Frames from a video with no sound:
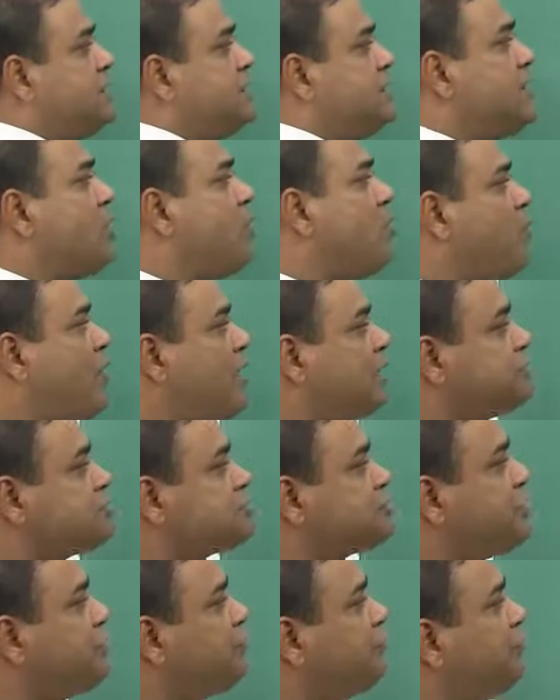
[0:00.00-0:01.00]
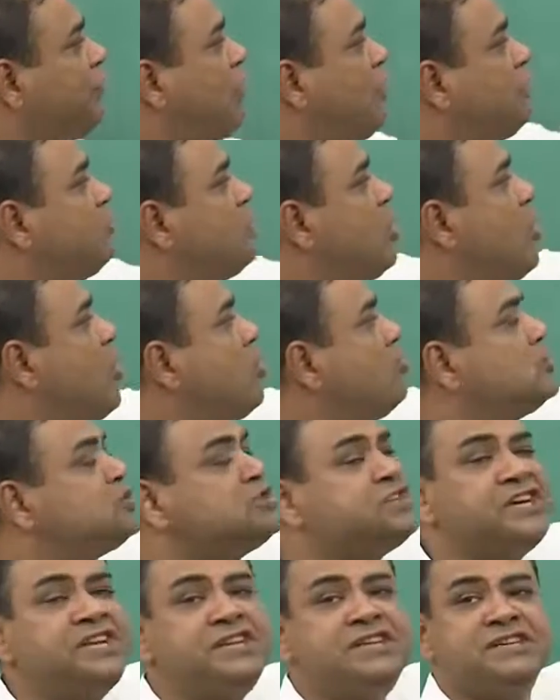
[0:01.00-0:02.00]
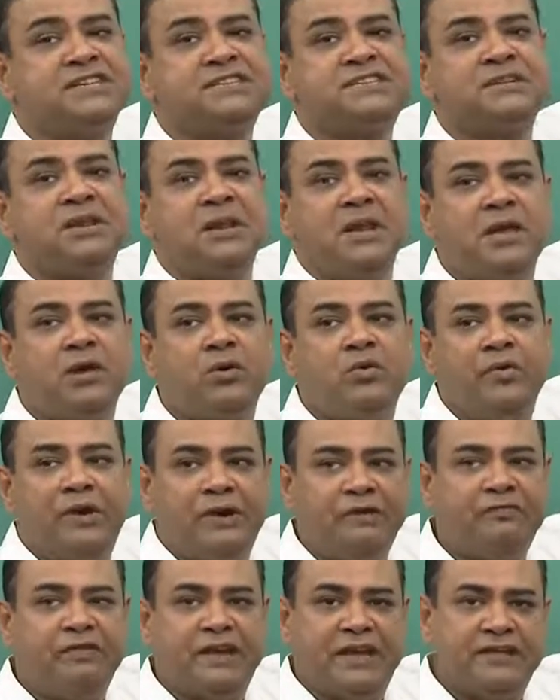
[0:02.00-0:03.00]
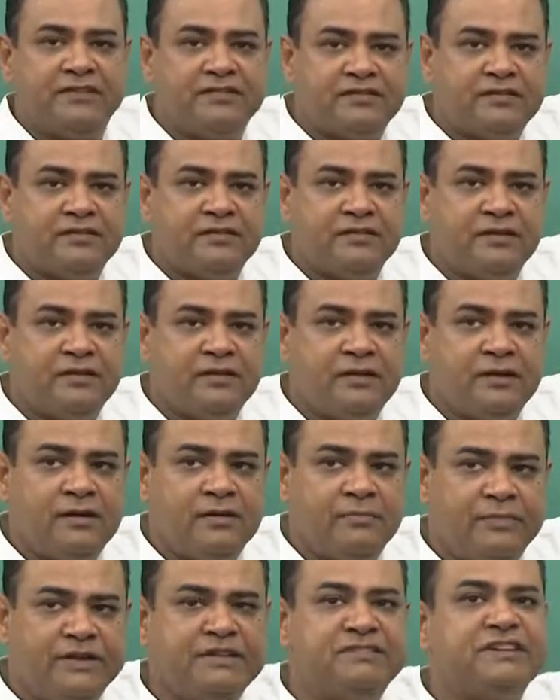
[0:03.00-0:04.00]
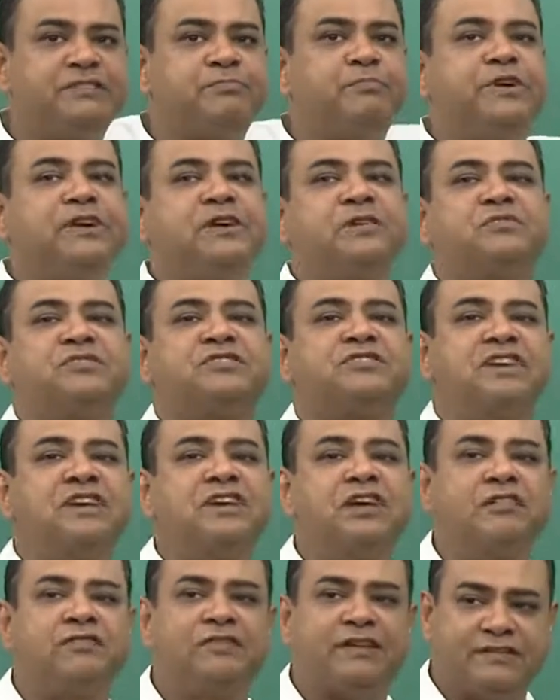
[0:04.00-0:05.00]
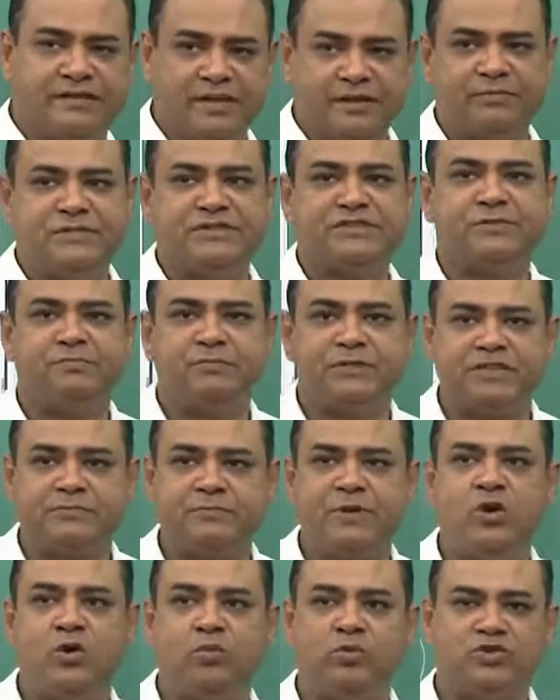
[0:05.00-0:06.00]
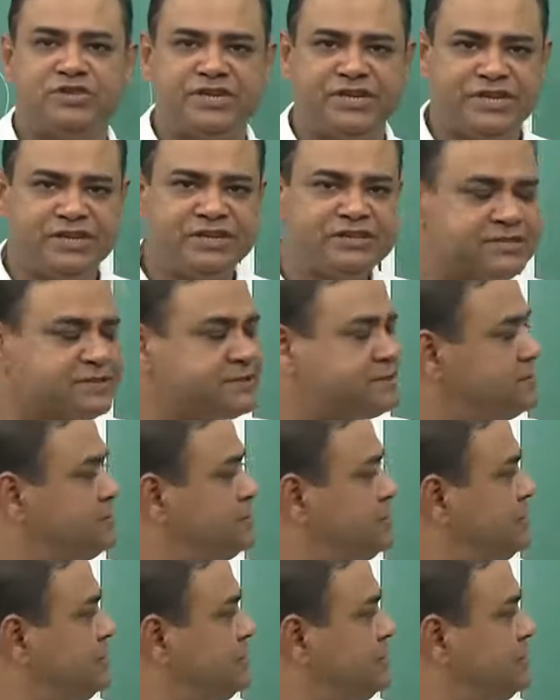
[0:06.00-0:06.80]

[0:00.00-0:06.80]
Now, once we form homogeneous liquid phase, means it becomes a single phase, that means it must be homogeneous.